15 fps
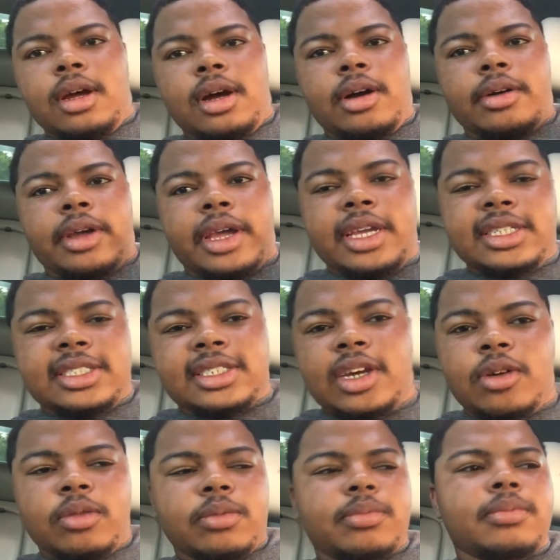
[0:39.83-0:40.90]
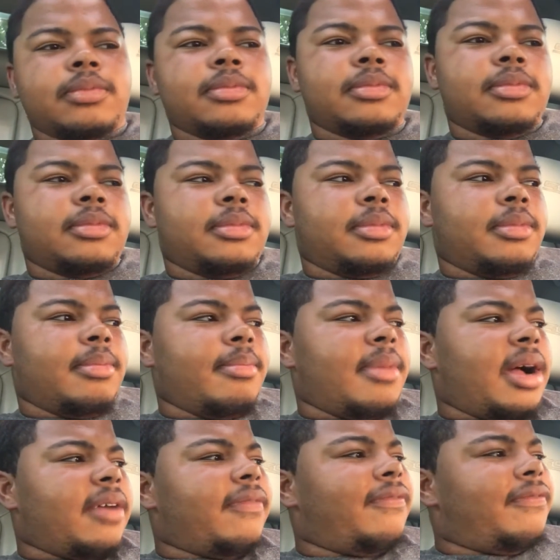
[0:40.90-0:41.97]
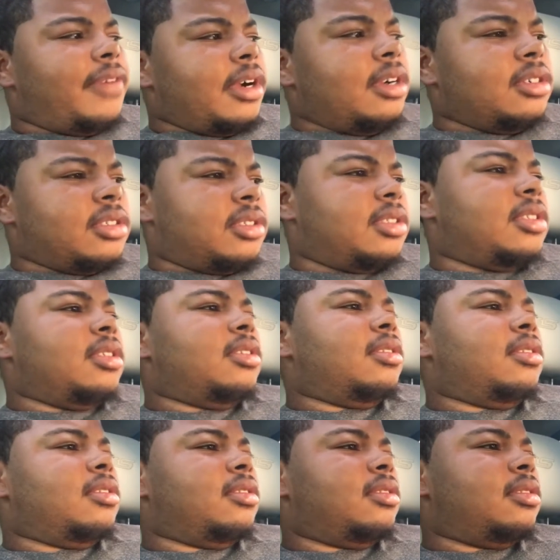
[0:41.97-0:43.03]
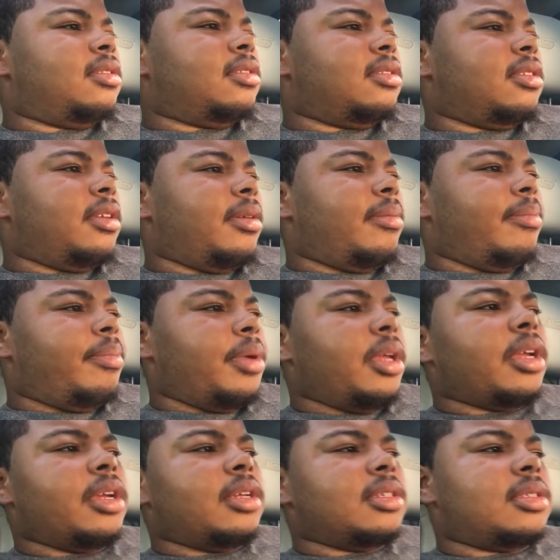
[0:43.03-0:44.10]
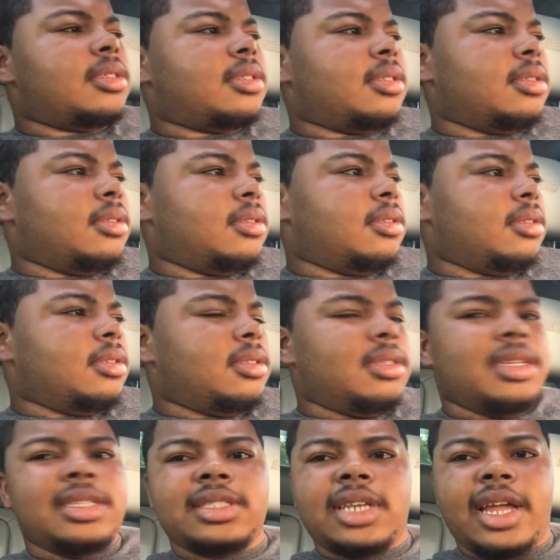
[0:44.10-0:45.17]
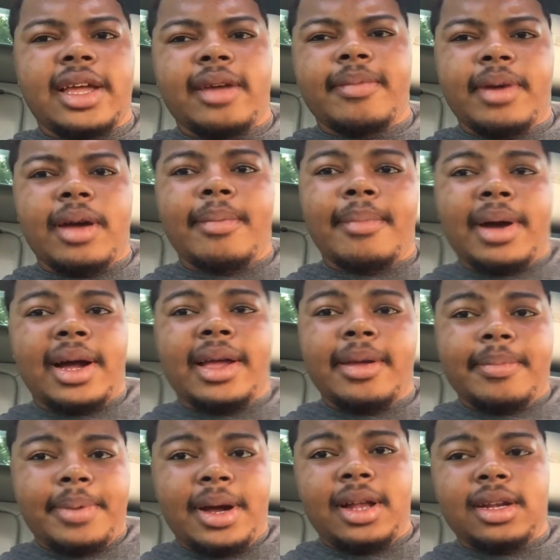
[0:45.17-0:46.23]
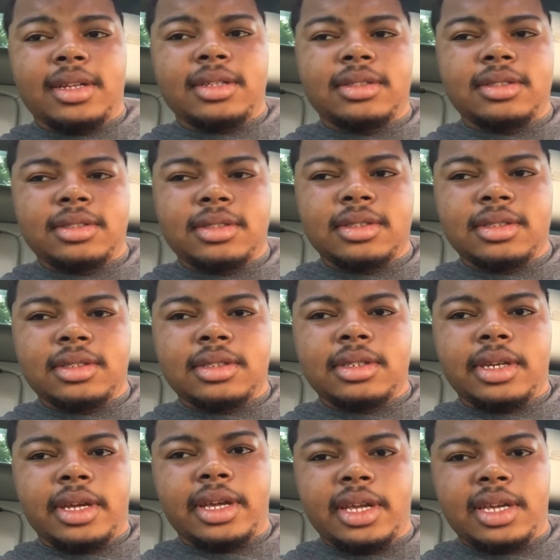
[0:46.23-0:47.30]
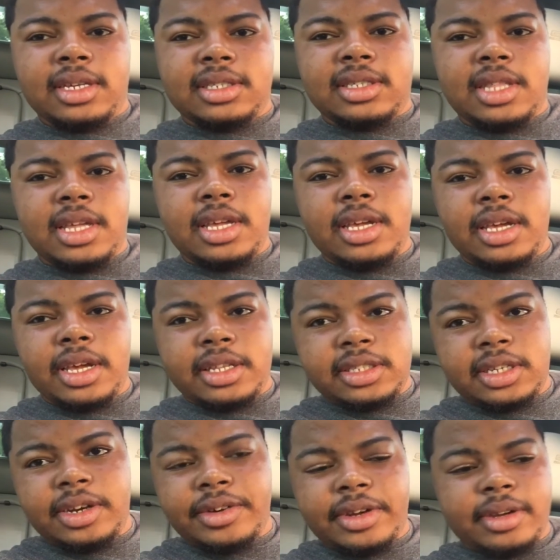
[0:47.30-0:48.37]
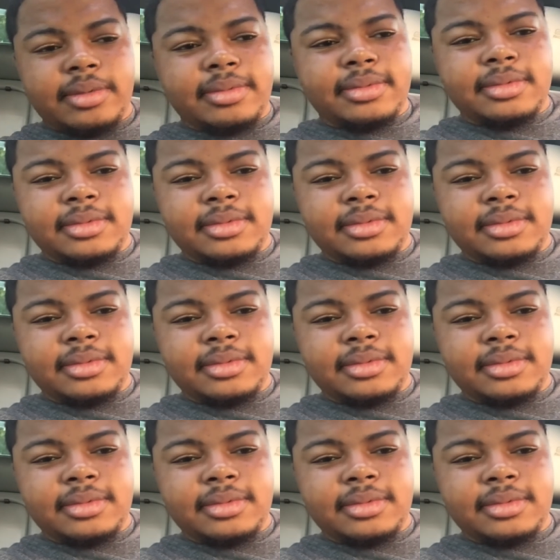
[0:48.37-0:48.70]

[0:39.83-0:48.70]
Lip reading: Okay, so my first and biggest dislike about my Impala is the interior.